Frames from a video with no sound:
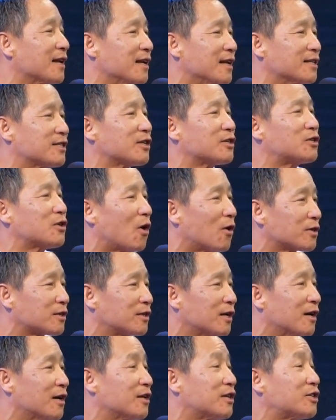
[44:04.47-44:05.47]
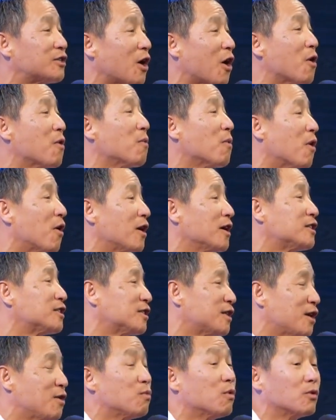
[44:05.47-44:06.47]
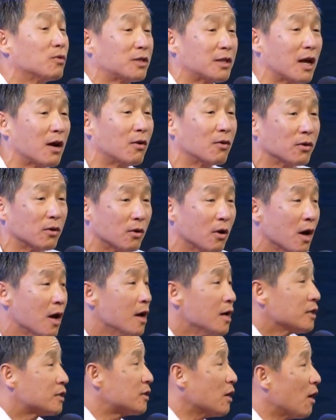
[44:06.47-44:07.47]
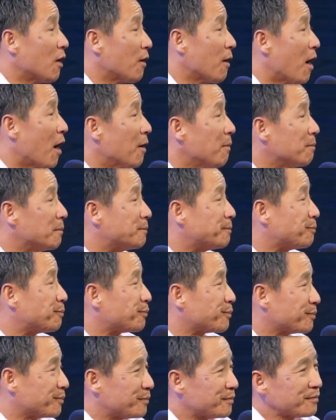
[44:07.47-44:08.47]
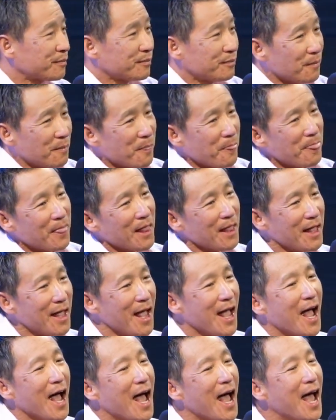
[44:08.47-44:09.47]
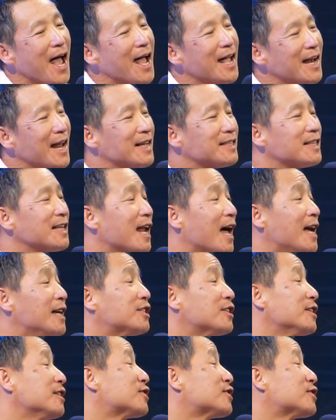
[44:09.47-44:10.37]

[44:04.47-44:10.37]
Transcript: is a doctor? Don't worry, she will tell you. So and as an Asian, it's